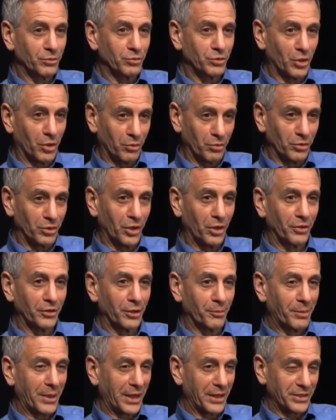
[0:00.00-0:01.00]
and who don't
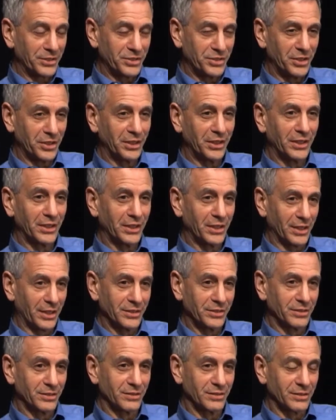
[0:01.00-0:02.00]
know their Palestinian
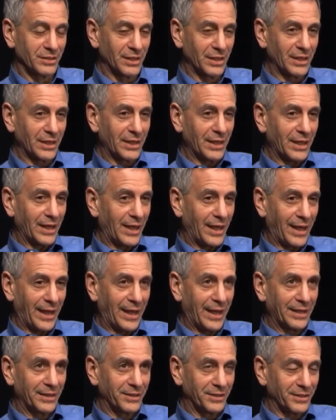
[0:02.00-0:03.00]
cousins
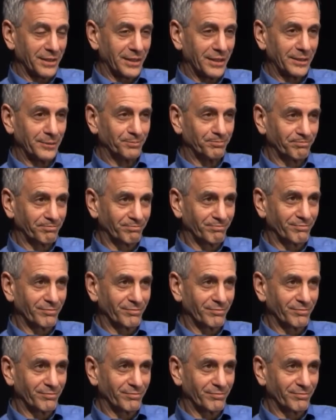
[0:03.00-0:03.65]
and, um,